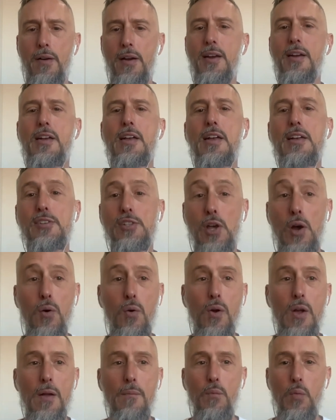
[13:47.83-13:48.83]
power.
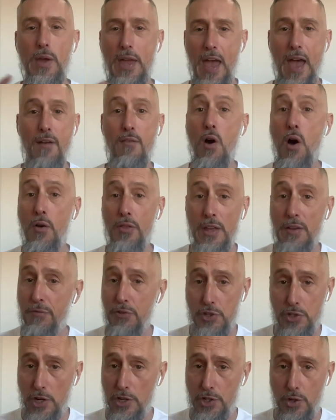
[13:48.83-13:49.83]
So we have all the
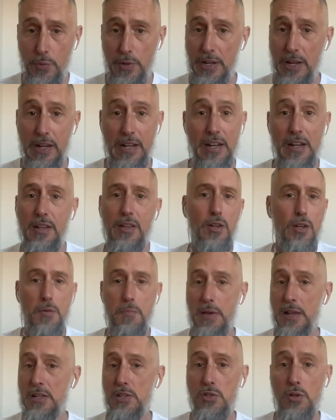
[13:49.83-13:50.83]
infrastructure we need. It
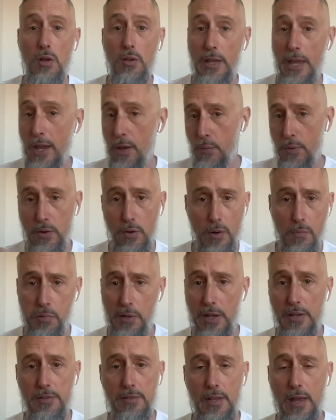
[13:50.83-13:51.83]
could be in Salt Lake. We own a
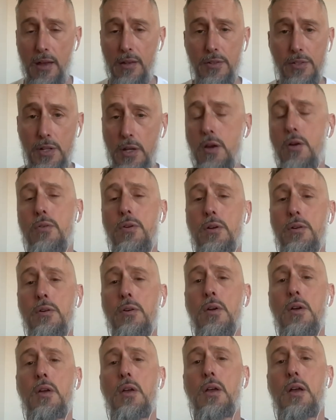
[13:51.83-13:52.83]
place out in
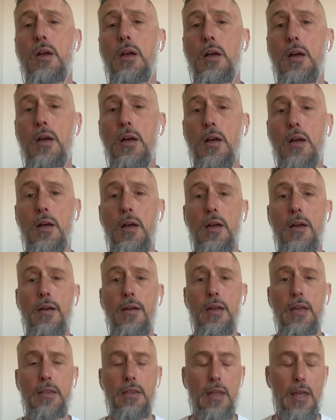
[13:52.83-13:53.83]
Dakota.
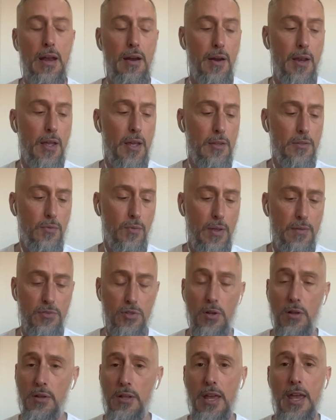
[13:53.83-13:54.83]
Uh, in the areas. We
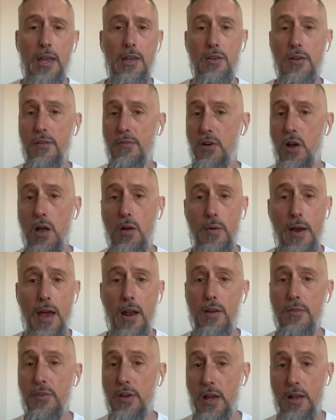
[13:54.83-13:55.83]
have Salt Lake, you have
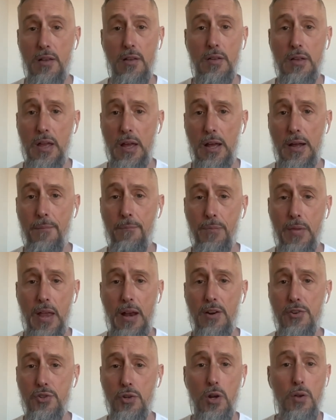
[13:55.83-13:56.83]
Colorado, we got um,
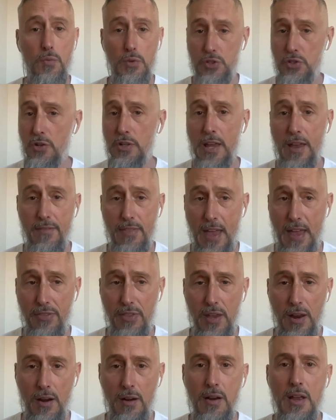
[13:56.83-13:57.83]
Arizona. We certainly have
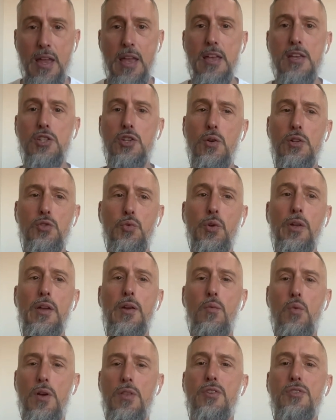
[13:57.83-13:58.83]
that there. So it's
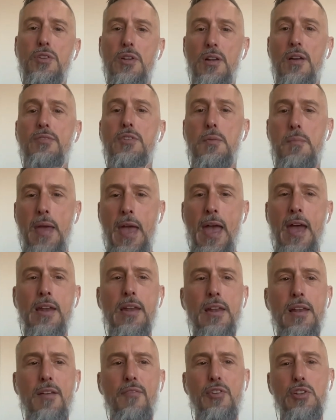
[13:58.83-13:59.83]
really where there's enough
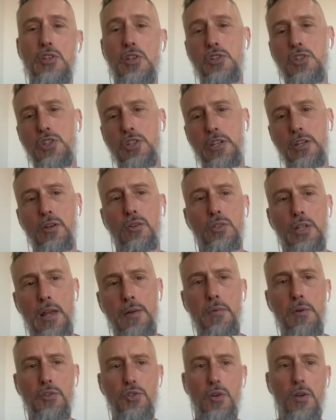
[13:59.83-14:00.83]
demand, and if it's a skilled
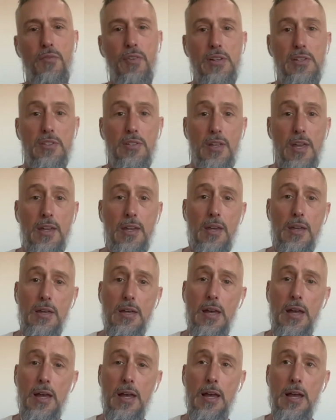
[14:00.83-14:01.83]
labor, so if it's like
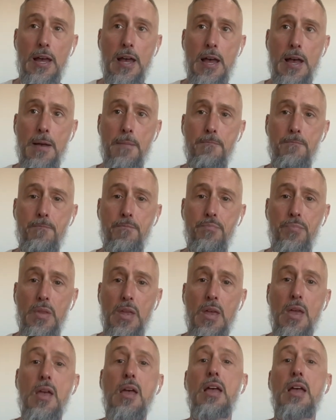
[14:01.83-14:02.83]
um,